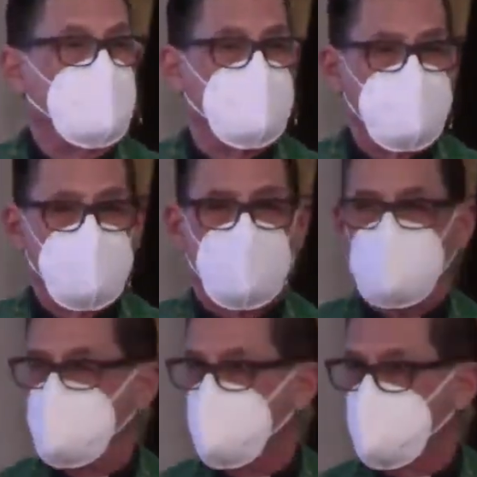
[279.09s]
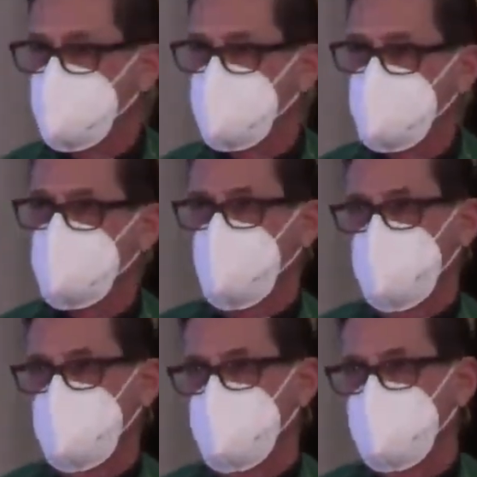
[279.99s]
you chose to
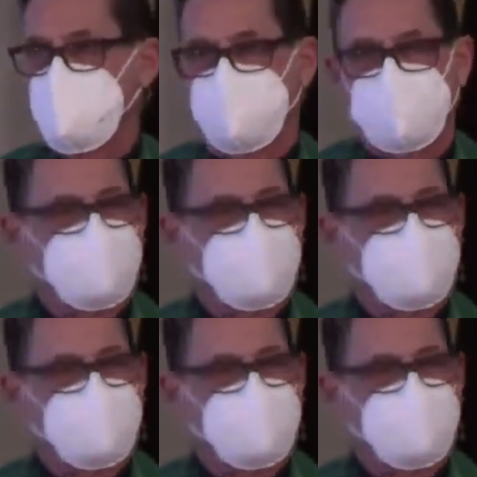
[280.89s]
join us.